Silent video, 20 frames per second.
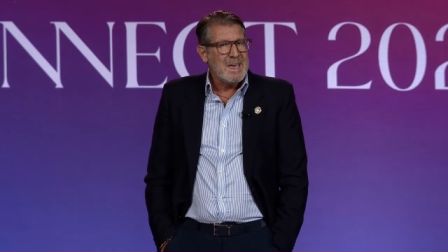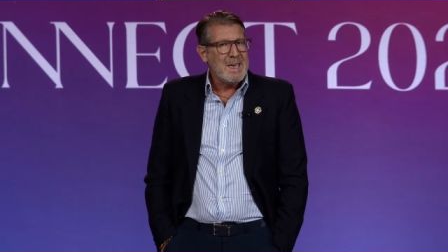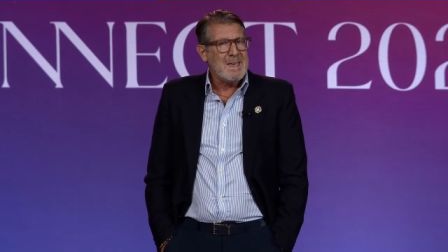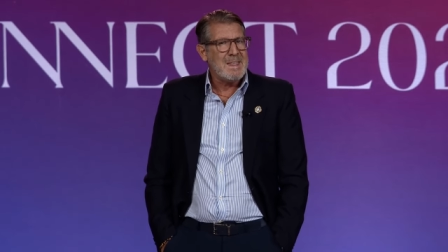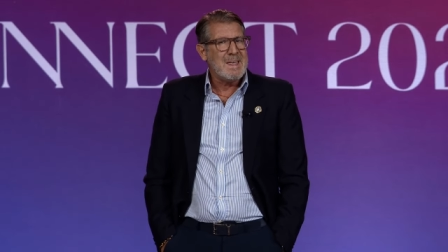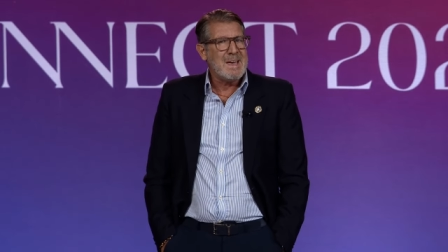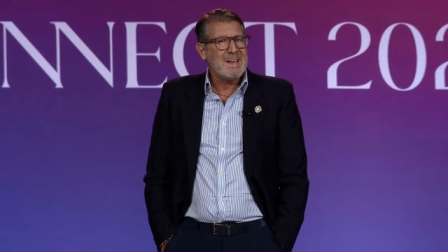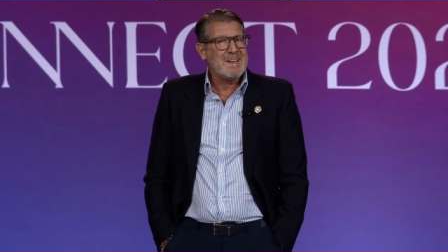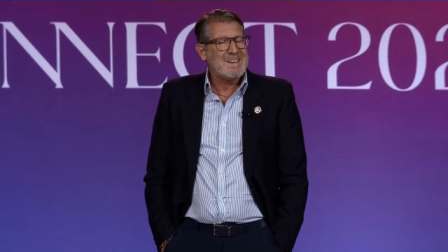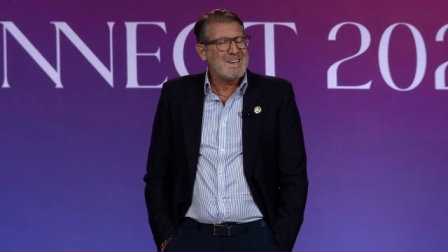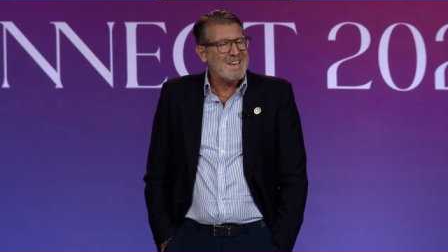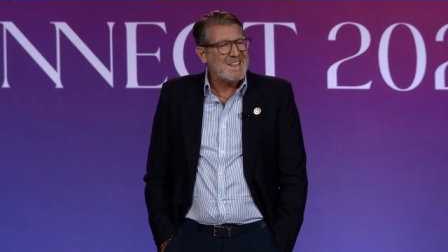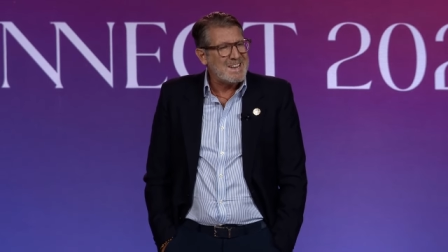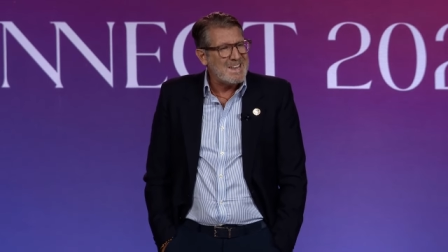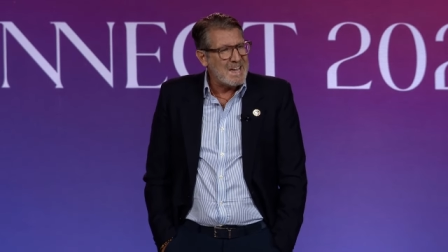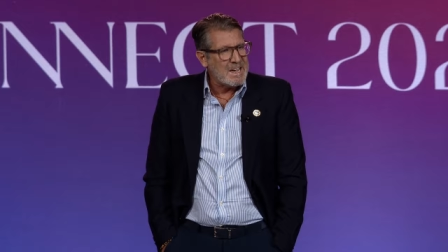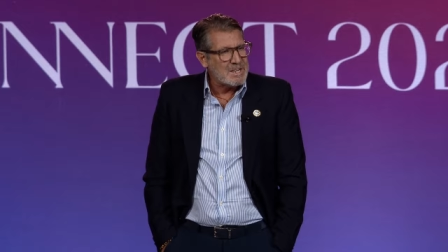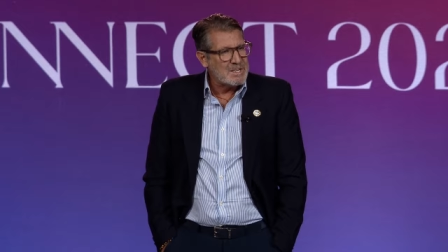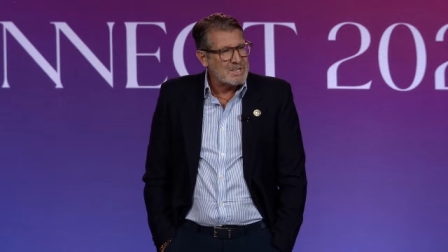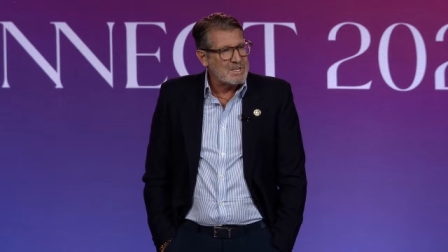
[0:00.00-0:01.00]
And that
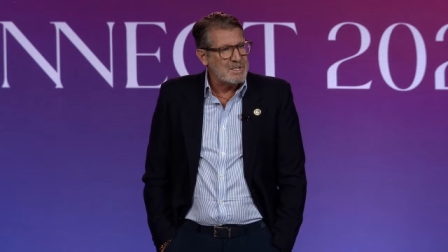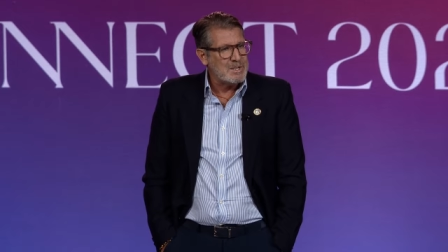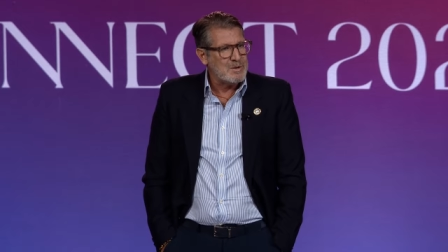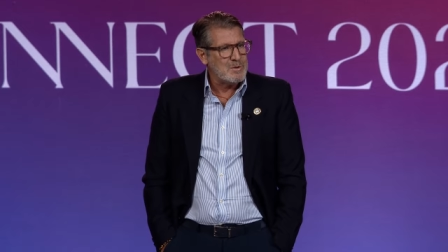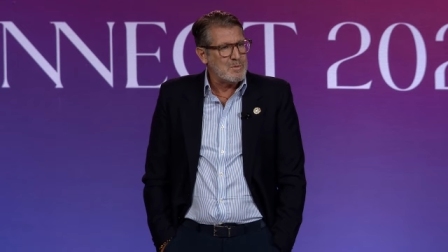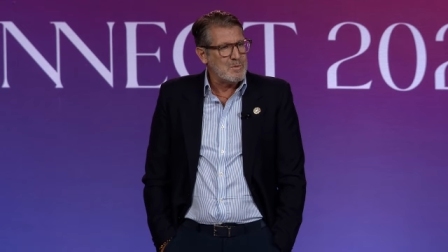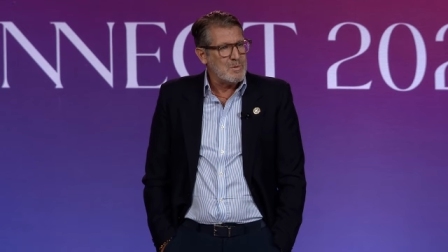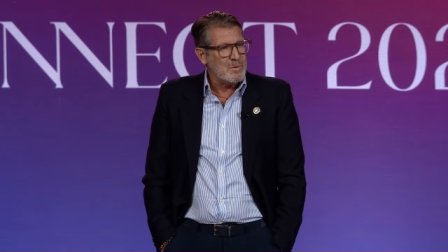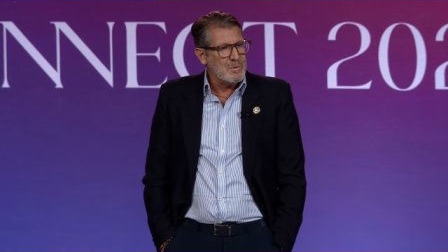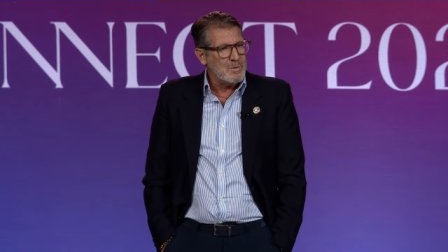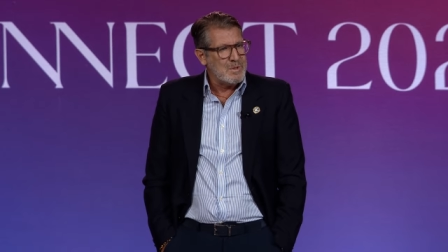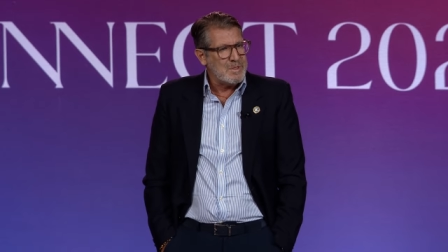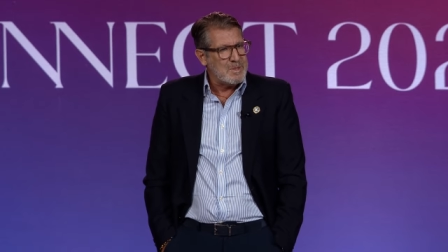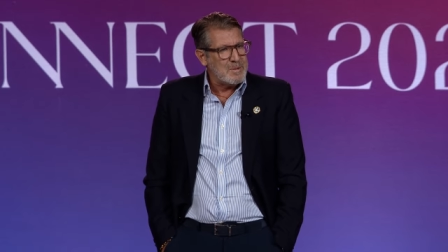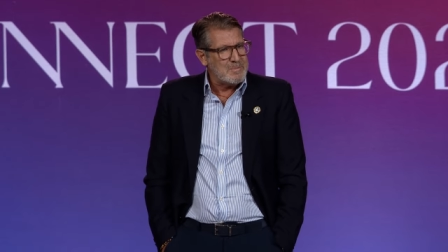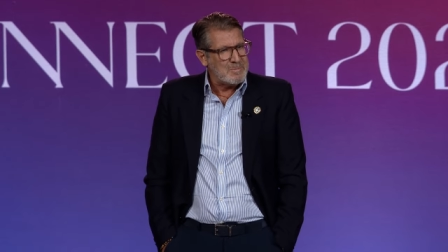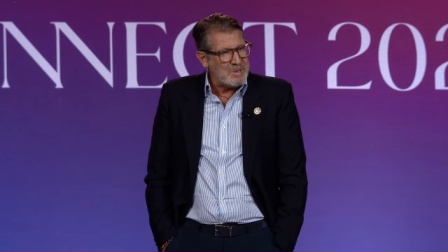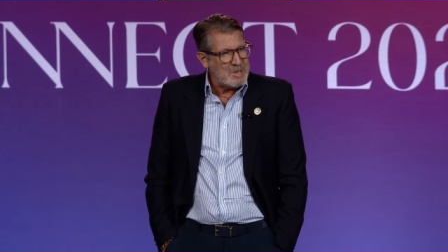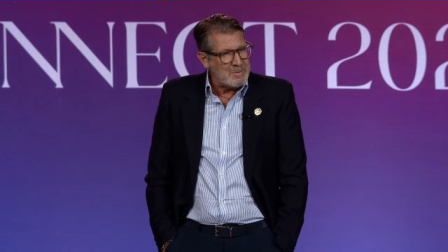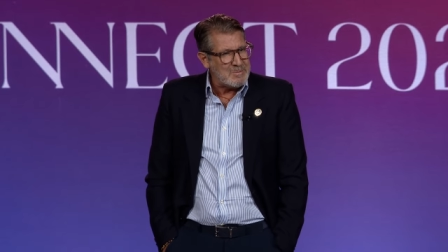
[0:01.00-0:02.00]
connection with
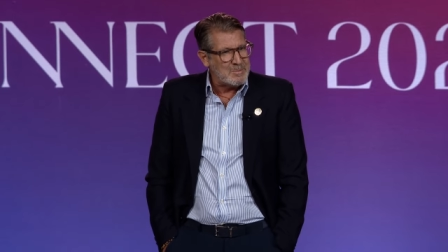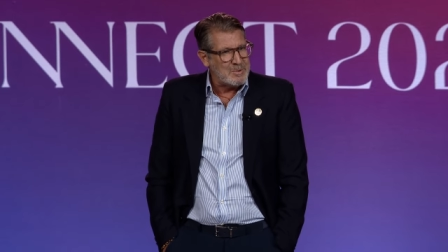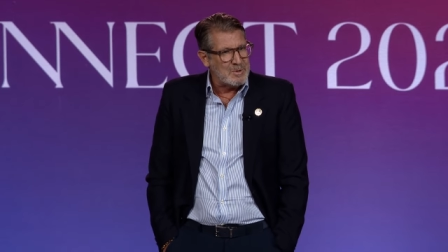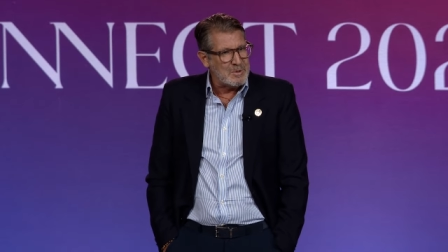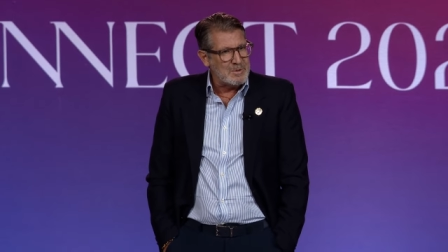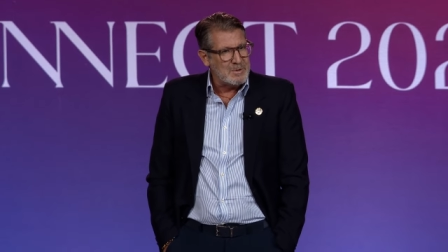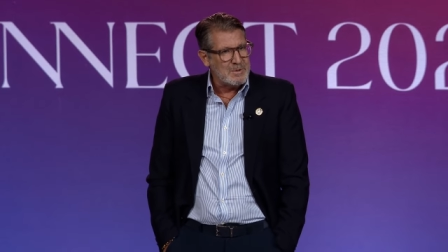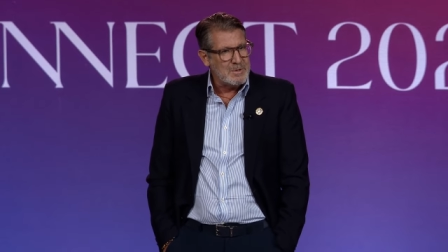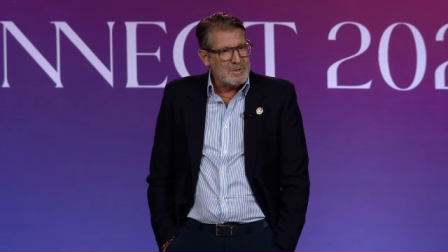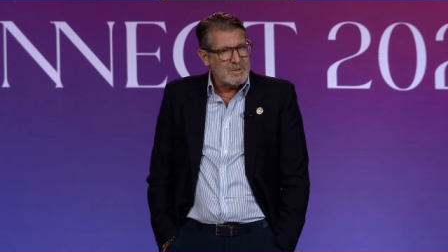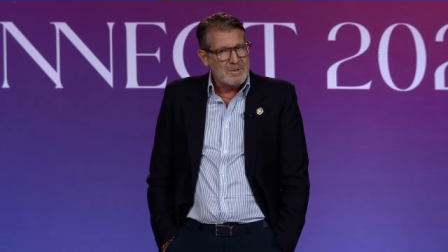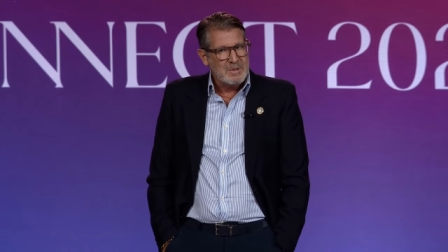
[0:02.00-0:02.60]
the people